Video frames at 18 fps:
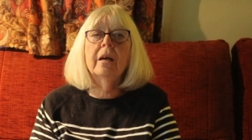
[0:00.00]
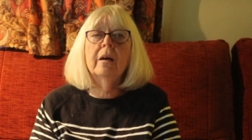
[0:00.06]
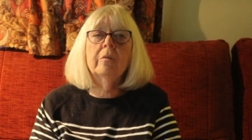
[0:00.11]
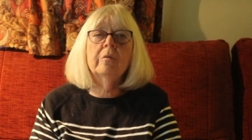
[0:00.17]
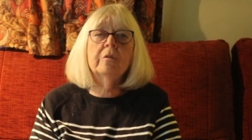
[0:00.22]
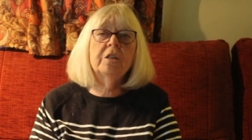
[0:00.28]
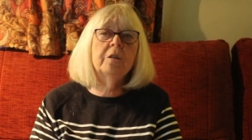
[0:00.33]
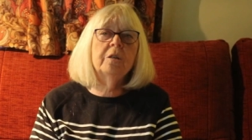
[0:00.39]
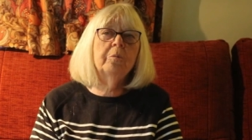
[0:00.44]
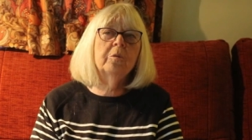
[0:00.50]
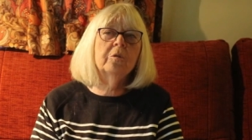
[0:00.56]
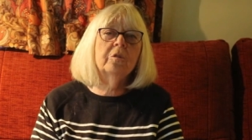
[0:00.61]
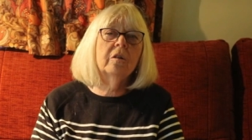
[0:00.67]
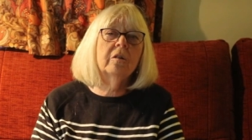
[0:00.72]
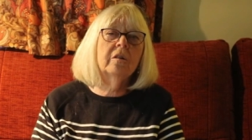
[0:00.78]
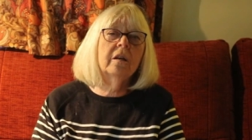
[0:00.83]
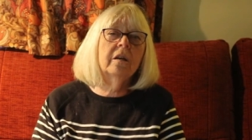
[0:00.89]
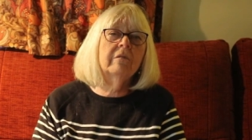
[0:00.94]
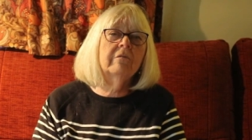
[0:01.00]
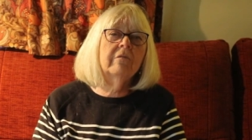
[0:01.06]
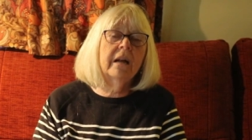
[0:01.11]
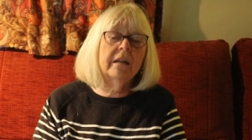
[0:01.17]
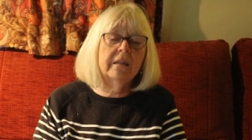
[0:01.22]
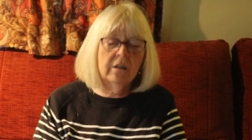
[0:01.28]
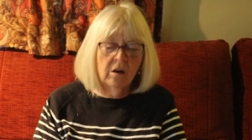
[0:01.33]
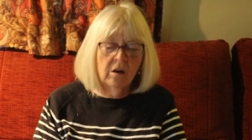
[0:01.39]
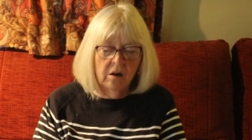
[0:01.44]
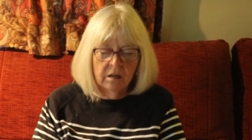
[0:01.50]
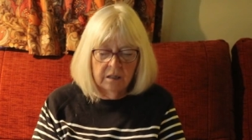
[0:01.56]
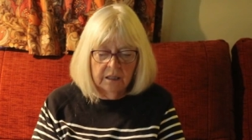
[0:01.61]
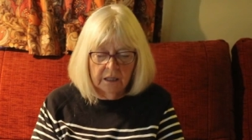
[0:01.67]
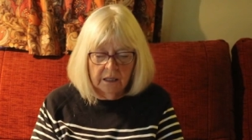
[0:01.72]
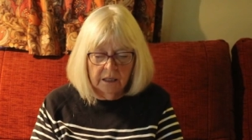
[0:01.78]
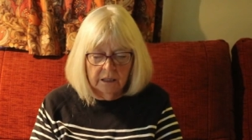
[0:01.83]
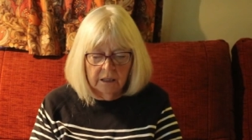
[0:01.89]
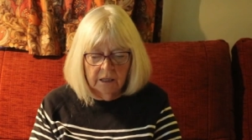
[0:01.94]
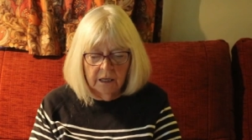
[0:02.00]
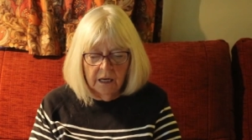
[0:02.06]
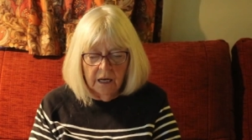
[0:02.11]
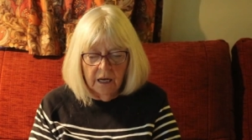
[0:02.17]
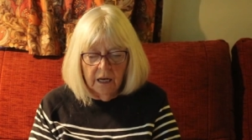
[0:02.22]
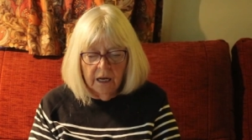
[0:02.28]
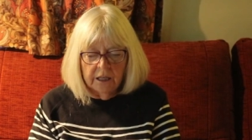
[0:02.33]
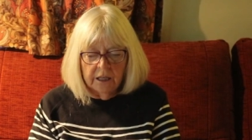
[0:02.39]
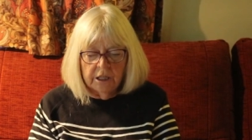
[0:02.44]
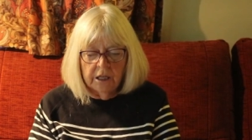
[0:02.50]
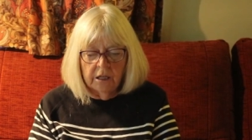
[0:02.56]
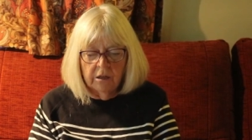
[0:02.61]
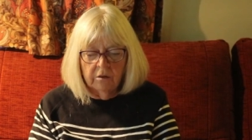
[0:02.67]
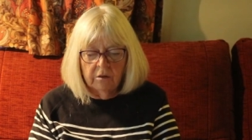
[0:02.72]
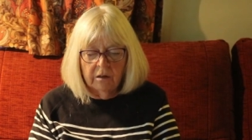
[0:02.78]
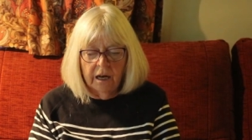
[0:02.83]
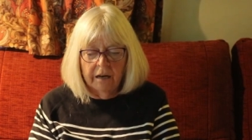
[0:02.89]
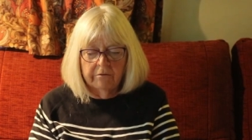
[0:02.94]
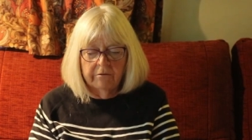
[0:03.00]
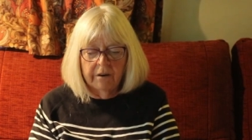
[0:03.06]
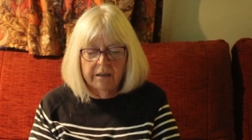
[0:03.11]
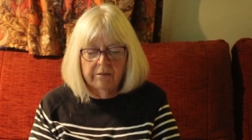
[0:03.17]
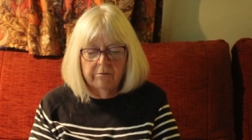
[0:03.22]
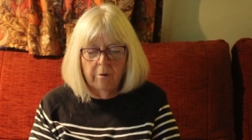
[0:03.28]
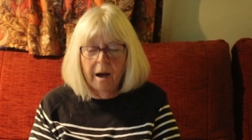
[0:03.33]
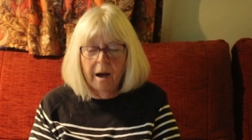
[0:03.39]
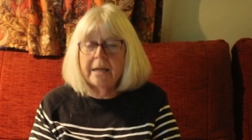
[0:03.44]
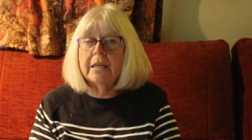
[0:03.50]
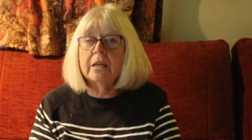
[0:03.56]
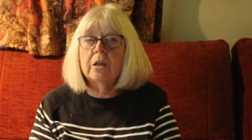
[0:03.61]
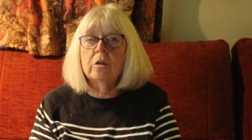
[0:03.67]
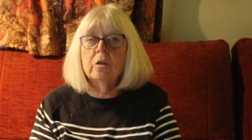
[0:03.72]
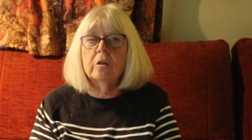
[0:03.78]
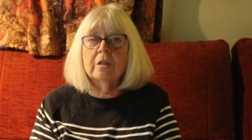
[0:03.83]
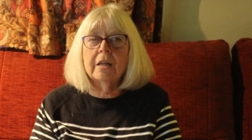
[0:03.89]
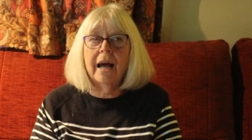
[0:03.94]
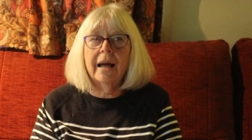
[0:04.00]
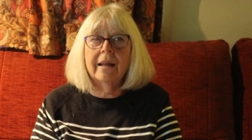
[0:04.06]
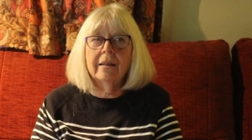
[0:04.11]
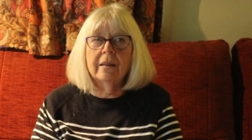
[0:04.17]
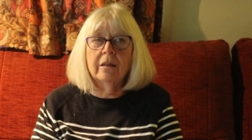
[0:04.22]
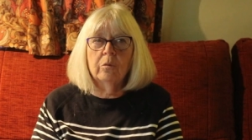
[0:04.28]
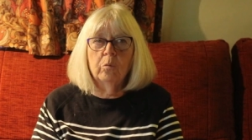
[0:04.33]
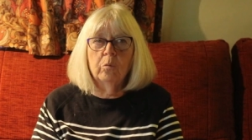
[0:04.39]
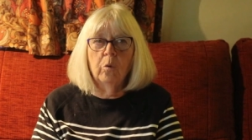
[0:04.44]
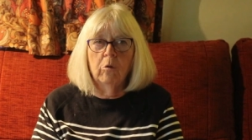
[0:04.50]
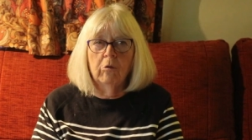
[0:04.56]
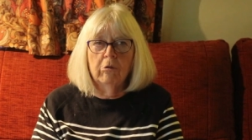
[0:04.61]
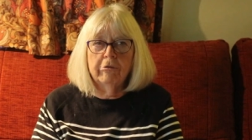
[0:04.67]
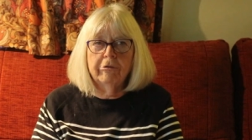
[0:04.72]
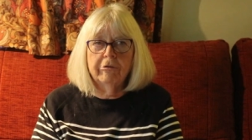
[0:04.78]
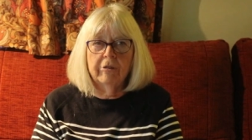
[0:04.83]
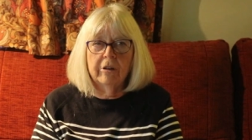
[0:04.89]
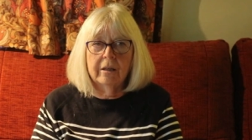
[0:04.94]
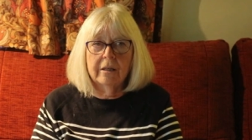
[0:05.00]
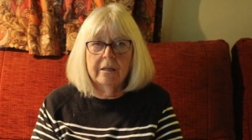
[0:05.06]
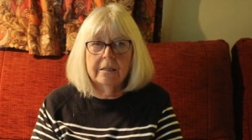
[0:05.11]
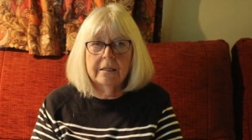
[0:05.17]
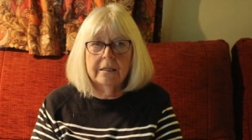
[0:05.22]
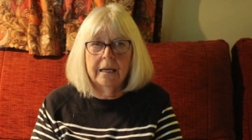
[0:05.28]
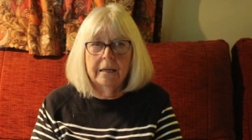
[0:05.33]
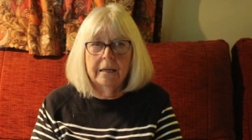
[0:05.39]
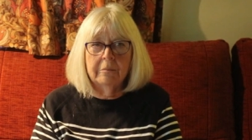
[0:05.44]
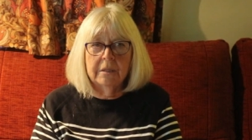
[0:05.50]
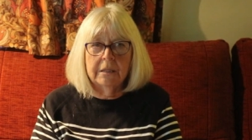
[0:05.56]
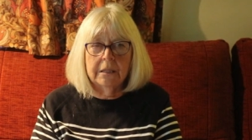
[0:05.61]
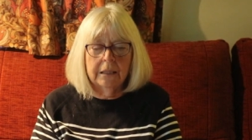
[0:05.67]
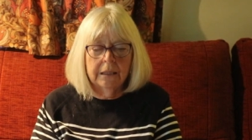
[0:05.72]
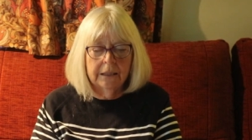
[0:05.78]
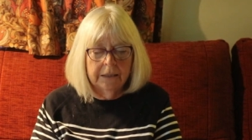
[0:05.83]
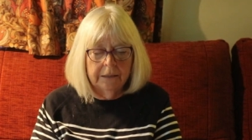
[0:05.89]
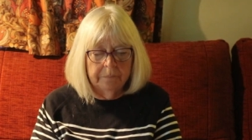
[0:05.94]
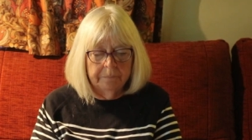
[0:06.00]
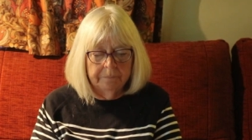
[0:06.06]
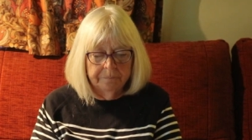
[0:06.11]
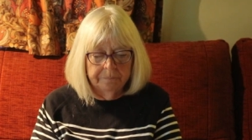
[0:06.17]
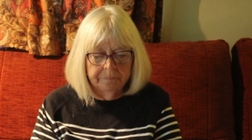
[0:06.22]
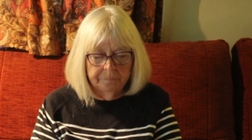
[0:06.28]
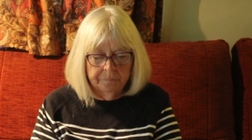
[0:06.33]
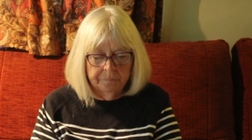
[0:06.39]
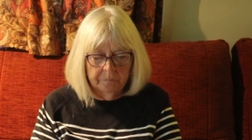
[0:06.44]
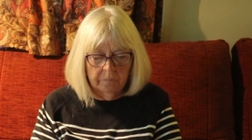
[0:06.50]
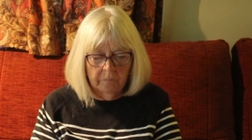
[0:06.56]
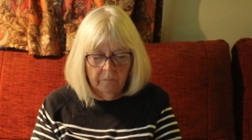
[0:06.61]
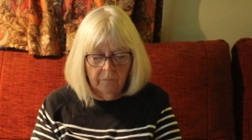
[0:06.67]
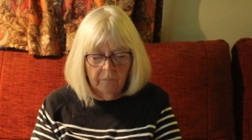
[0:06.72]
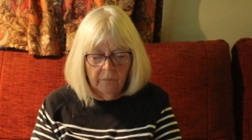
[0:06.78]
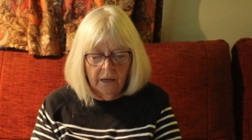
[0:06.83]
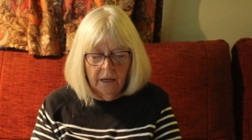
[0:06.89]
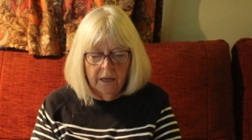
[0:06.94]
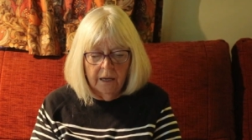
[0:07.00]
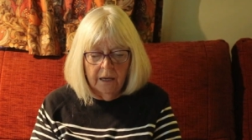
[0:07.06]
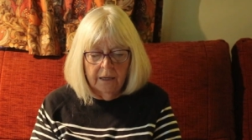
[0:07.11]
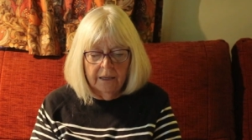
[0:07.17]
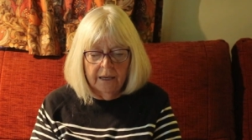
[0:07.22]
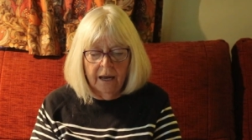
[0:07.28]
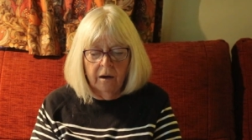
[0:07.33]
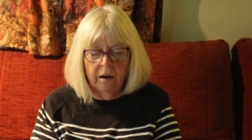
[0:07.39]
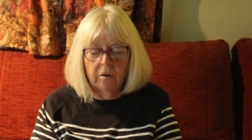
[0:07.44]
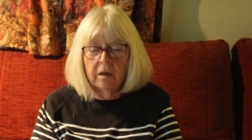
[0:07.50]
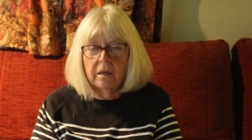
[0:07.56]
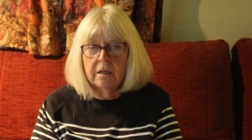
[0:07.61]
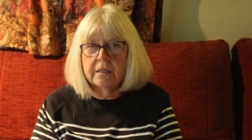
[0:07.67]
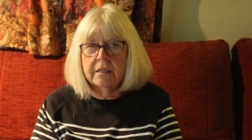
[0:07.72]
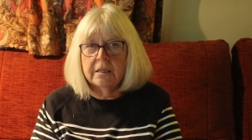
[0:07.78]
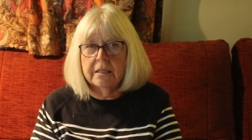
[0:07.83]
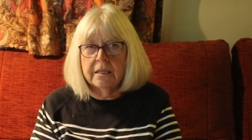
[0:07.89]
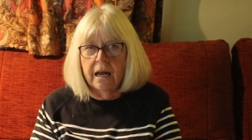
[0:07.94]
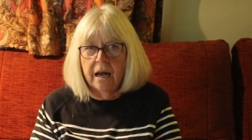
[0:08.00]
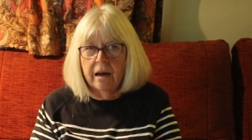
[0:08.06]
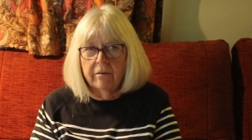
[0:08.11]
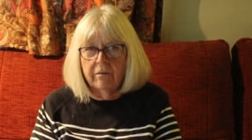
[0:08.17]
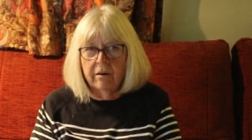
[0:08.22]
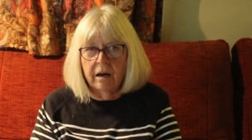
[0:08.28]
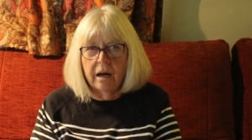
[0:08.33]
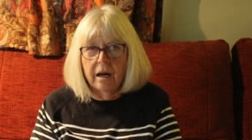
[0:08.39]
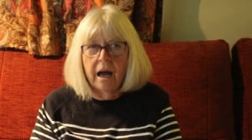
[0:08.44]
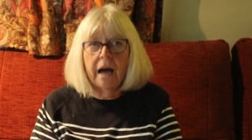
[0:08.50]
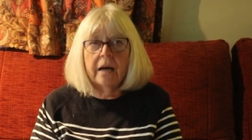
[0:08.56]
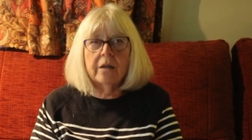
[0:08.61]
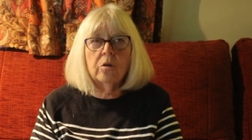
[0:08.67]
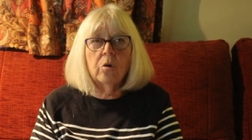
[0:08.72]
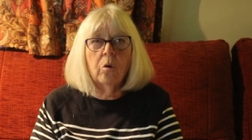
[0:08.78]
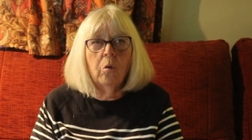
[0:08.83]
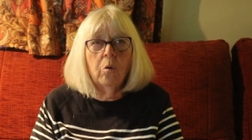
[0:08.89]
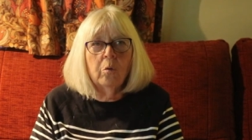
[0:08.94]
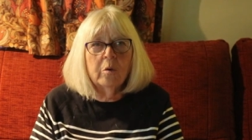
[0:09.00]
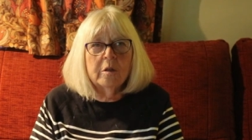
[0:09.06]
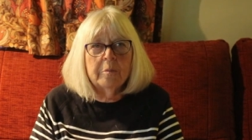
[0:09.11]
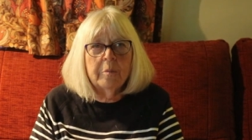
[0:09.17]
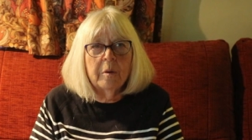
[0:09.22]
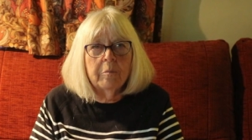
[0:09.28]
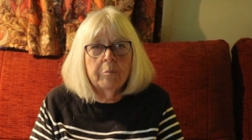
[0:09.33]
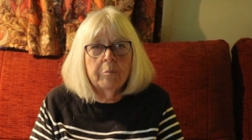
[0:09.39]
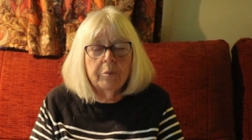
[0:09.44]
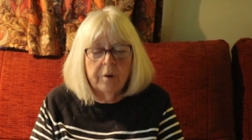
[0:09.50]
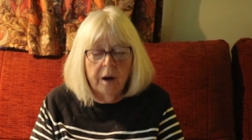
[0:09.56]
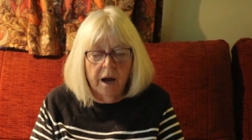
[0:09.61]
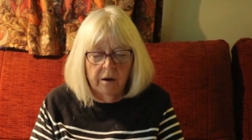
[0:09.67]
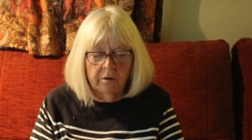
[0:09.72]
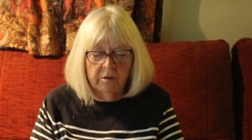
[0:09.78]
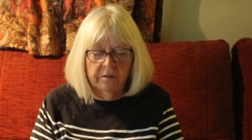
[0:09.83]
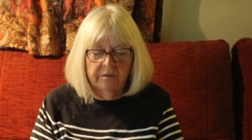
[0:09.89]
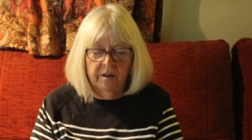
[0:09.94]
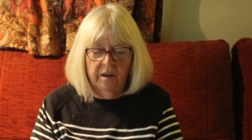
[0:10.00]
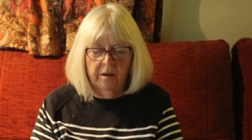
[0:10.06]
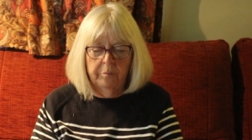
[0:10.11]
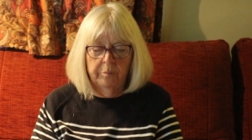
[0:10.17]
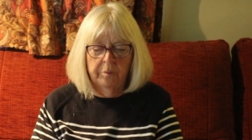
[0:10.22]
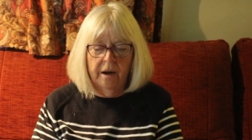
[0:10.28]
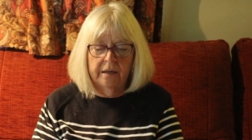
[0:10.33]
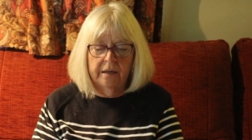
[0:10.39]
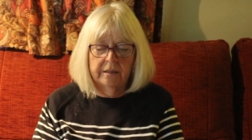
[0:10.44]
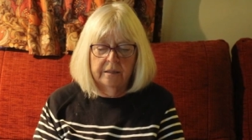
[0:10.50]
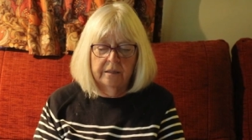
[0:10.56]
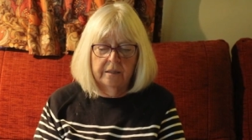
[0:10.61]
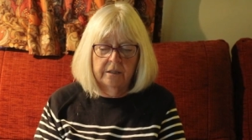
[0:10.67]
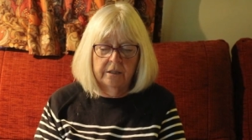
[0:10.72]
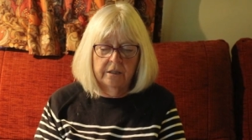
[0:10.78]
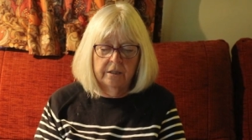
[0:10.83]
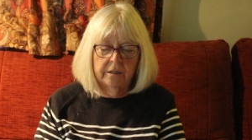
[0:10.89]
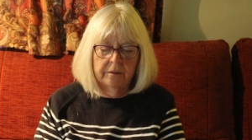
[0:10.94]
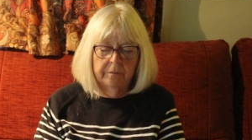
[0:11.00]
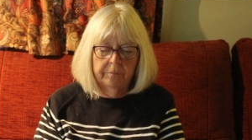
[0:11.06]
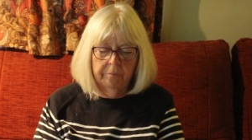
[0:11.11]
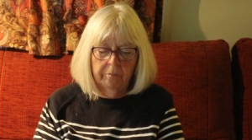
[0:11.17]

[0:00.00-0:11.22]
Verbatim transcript: When she put on her red cardigan, she looked like Red Riding Hood and the wolf at the same time. Now, Sarah had always been proud of her breasts,